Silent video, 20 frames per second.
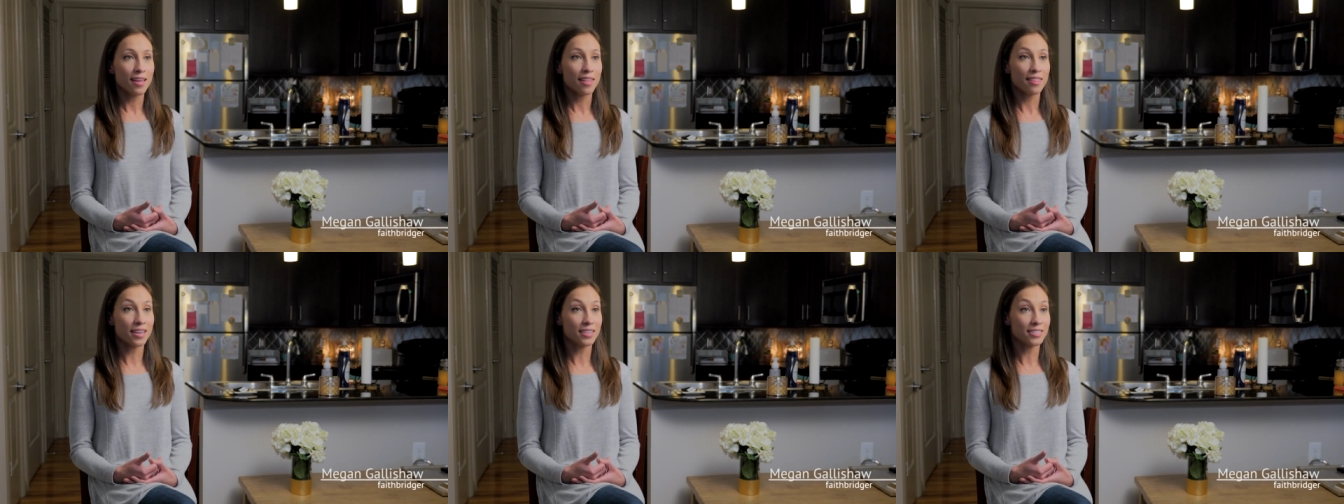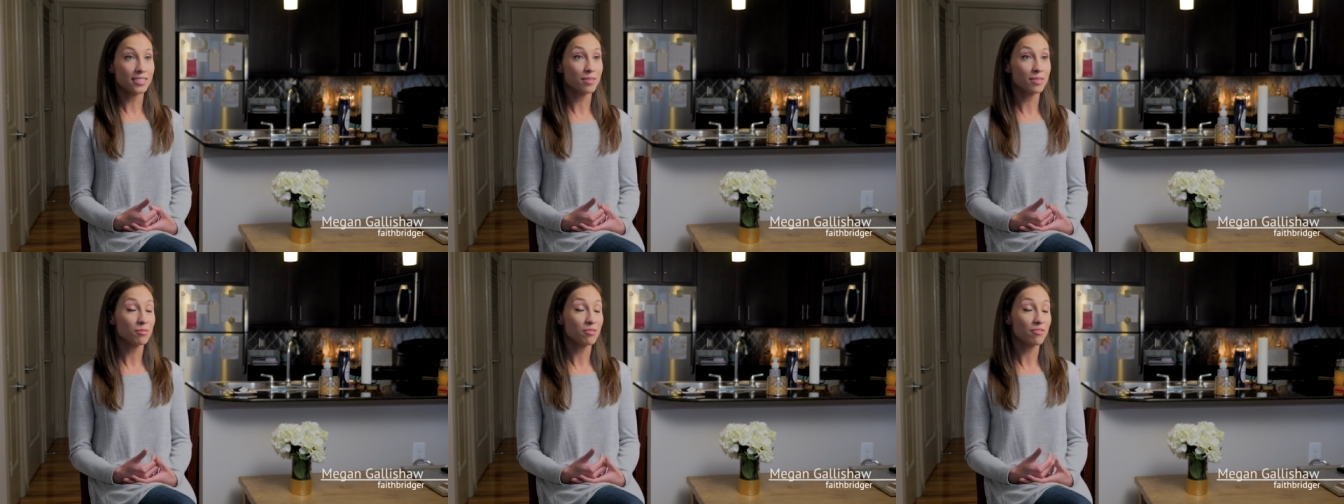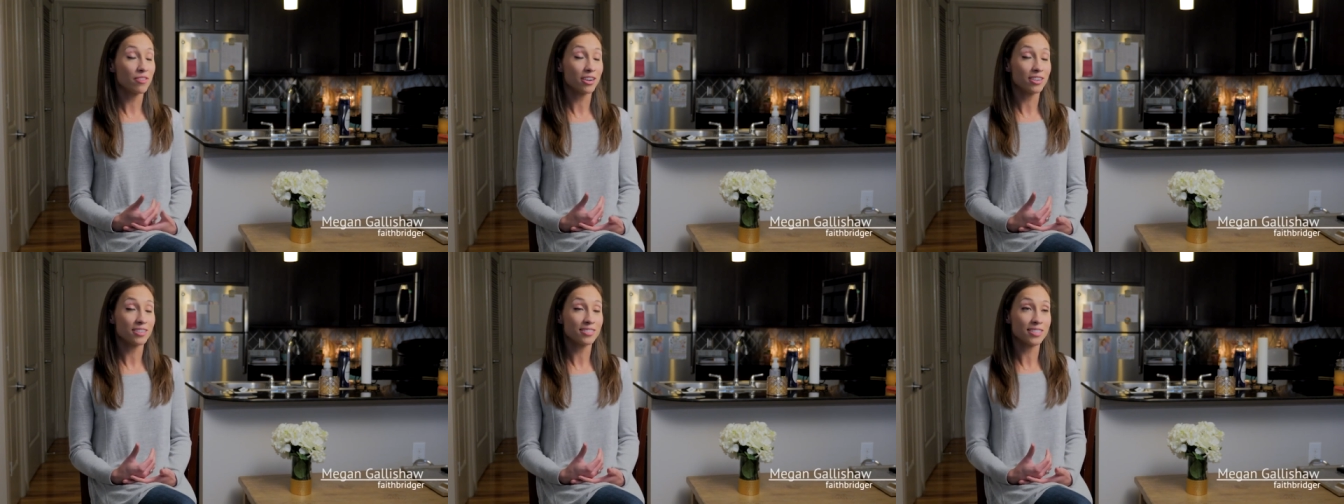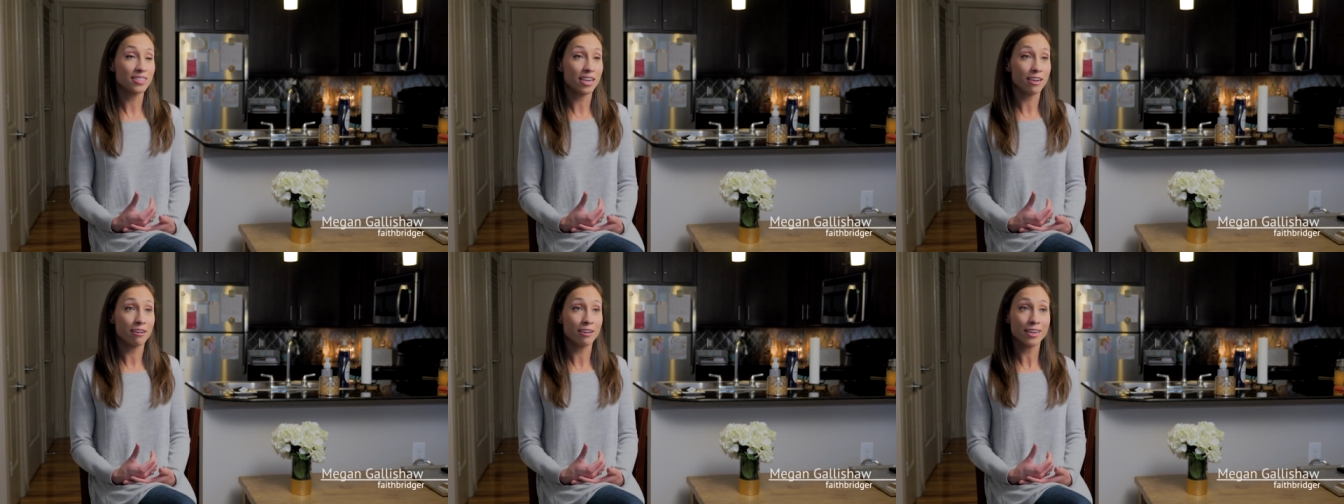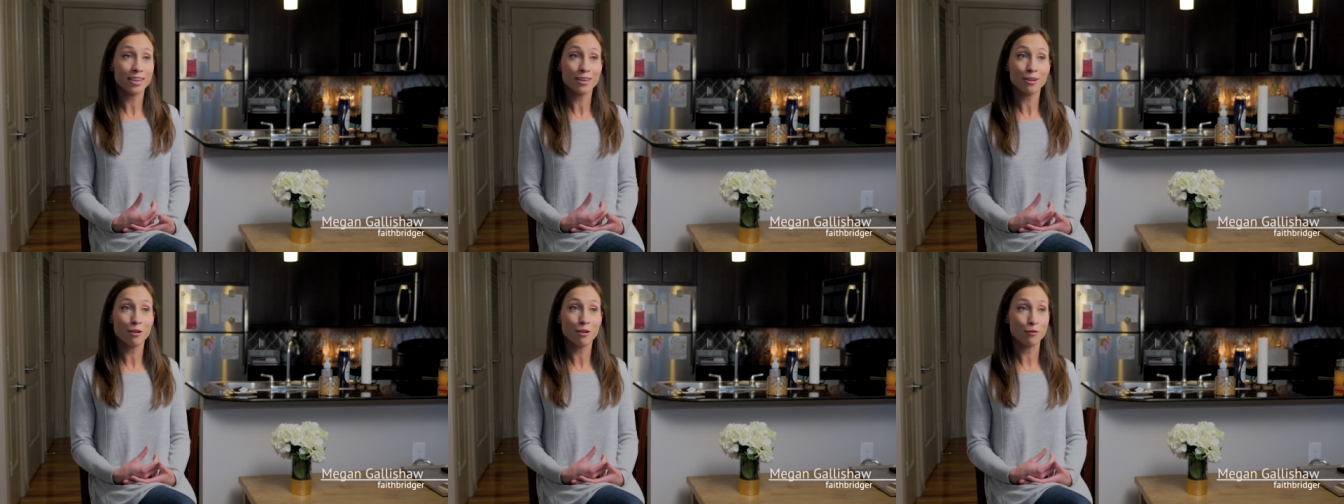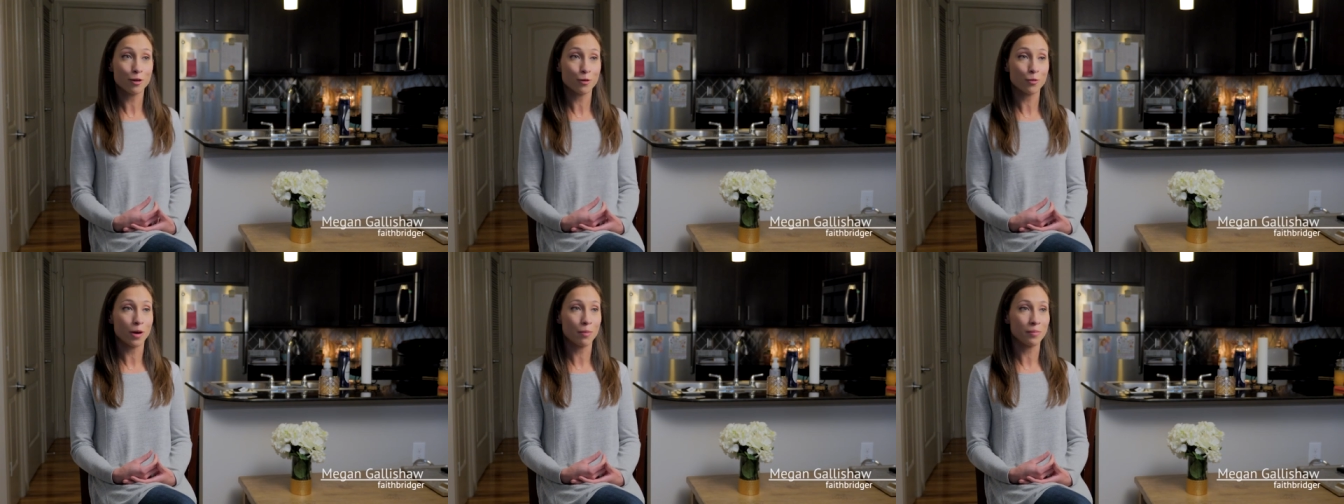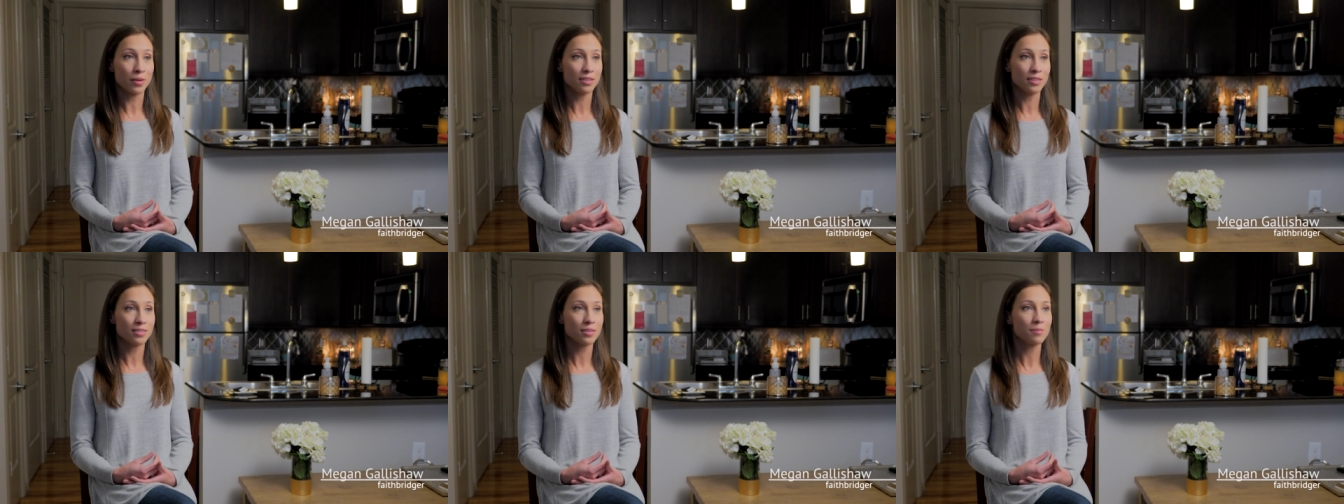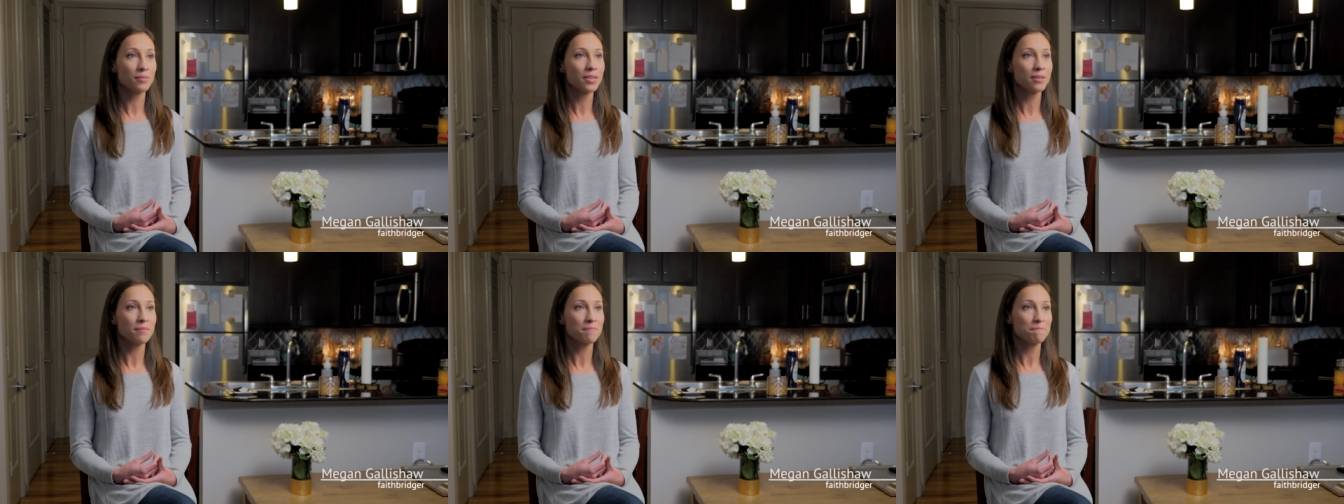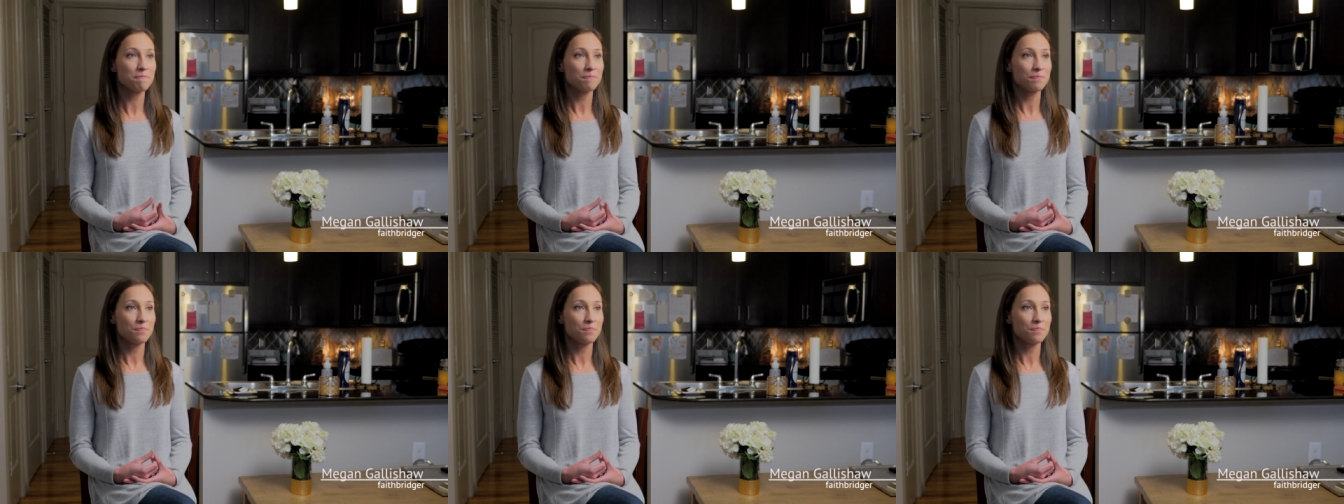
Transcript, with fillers: That seemed very scary and overwhelming to me.